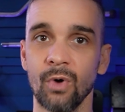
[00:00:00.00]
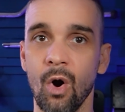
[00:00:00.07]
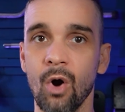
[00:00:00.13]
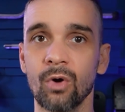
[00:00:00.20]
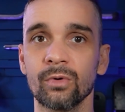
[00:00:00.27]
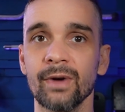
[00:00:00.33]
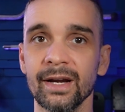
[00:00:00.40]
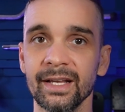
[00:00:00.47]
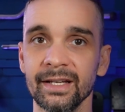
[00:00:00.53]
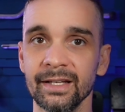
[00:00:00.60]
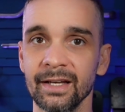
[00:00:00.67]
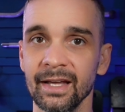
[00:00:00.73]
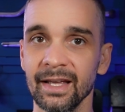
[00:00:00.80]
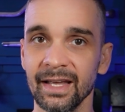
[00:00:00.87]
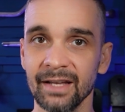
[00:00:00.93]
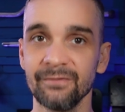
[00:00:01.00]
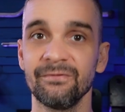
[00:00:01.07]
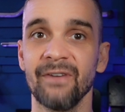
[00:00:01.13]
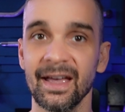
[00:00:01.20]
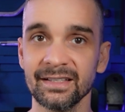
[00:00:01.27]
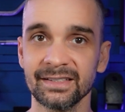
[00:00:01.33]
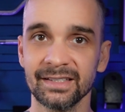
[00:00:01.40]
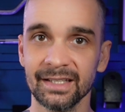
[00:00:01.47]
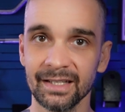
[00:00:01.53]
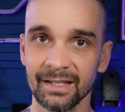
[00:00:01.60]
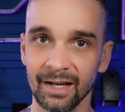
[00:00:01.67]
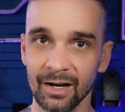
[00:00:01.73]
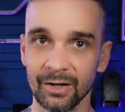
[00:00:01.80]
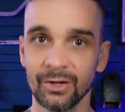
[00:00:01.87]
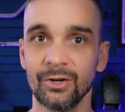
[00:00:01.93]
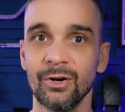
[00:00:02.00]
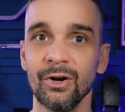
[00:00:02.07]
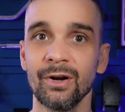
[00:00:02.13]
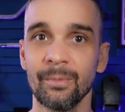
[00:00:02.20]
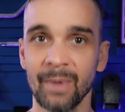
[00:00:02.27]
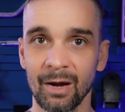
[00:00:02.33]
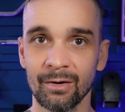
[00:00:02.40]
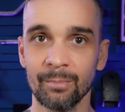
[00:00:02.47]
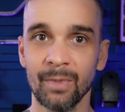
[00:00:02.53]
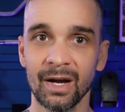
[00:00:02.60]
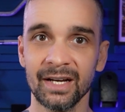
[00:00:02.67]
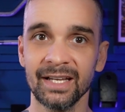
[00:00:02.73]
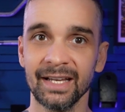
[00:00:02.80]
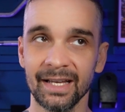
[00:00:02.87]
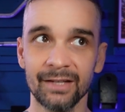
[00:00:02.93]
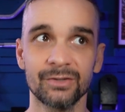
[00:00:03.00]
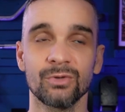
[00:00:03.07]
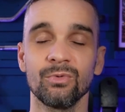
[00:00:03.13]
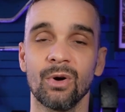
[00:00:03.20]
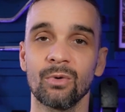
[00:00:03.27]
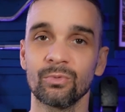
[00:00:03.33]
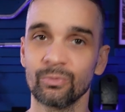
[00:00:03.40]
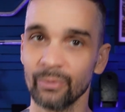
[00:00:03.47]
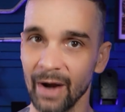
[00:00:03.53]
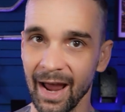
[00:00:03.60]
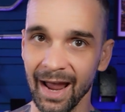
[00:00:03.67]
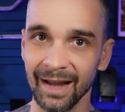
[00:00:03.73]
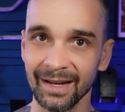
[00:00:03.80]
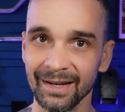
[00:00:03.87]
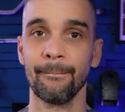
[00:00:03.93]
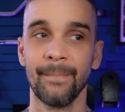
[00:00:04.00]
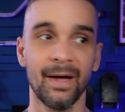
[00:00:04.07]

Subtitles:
already invested a good amount of money into a rack,